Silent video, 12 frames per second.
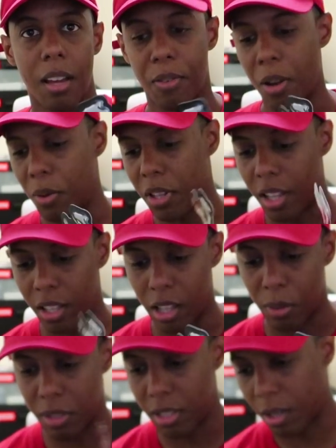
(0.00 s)
forgot what the other
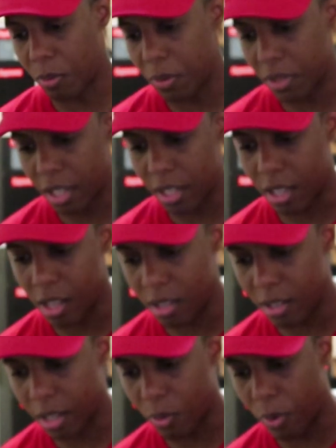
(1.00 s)
color was. Like, what was the other
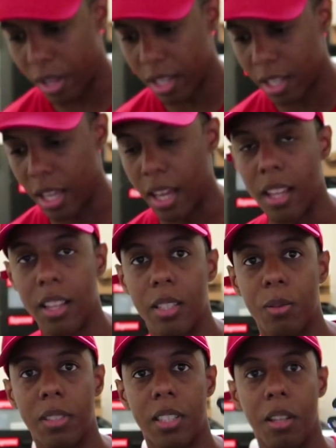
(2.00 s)
color? Like white? Yeah.
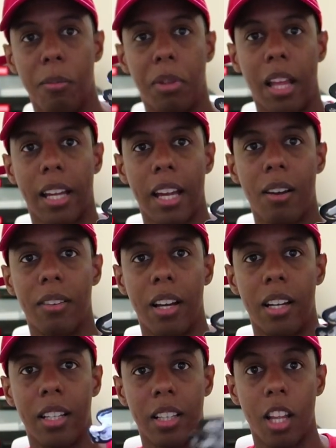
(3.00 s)
This one's with a black
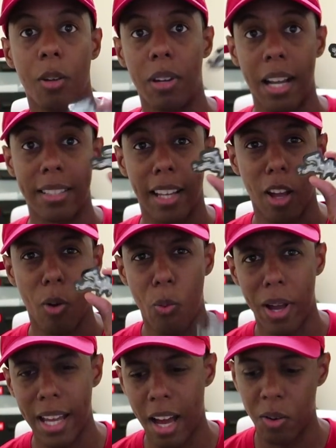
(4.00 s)
outline. The other one has like a
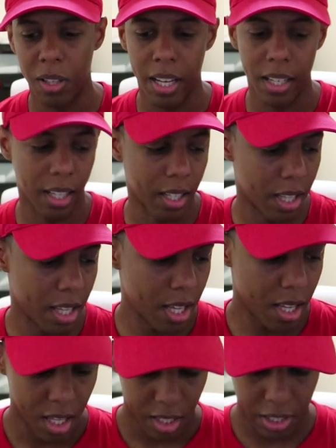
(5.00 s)
white outlining.
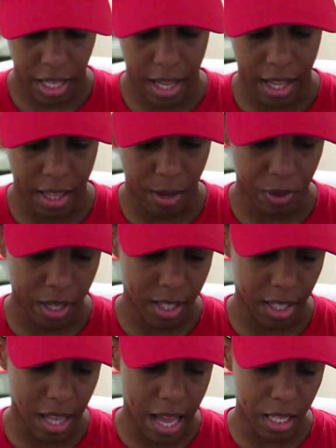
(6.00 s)
So yeah, and then we got
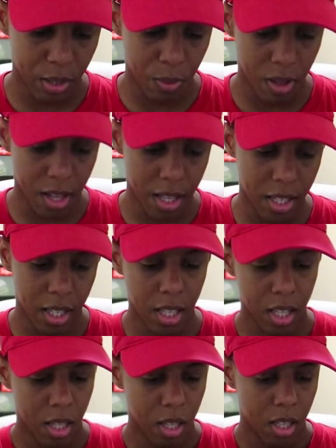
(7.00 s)
the last one
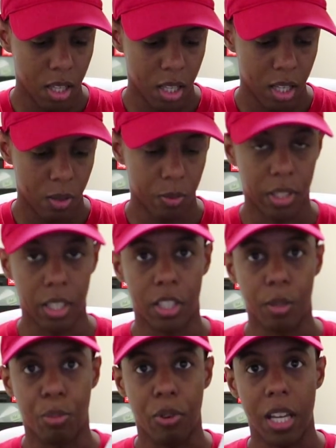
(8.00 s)
with the
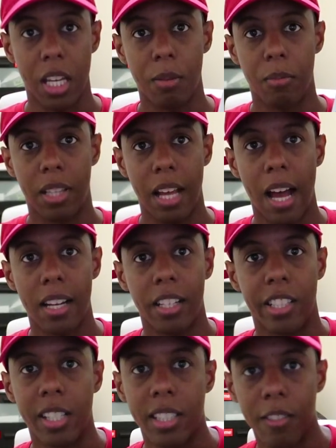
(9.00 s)
Supreme
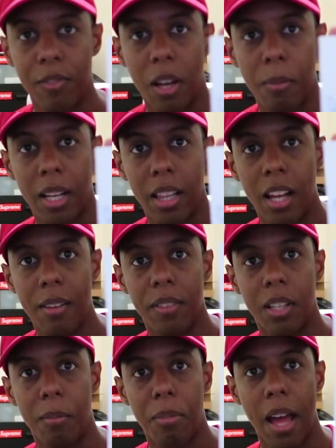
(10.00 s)
Madonna Justify My Love
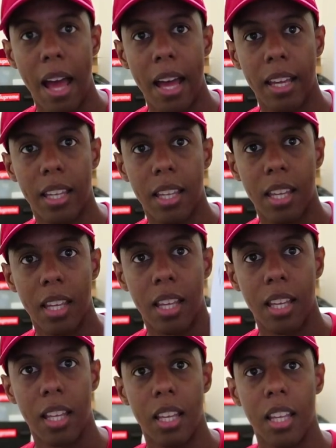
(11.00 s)
on the back.
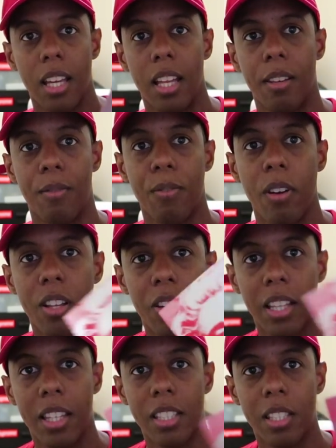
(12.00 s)
In the front, you
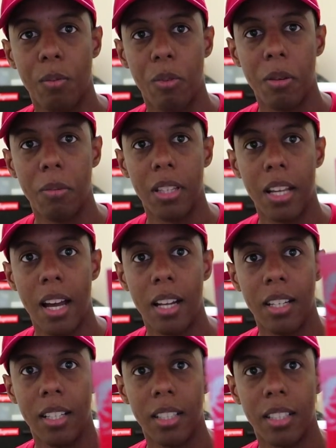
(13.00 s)
got the Supreme
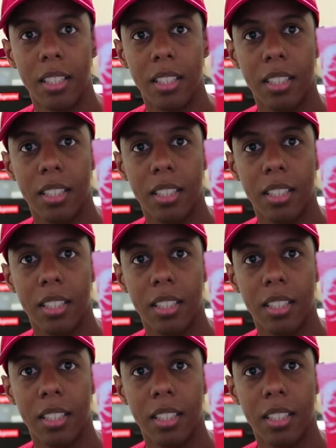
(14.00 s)
Madonna.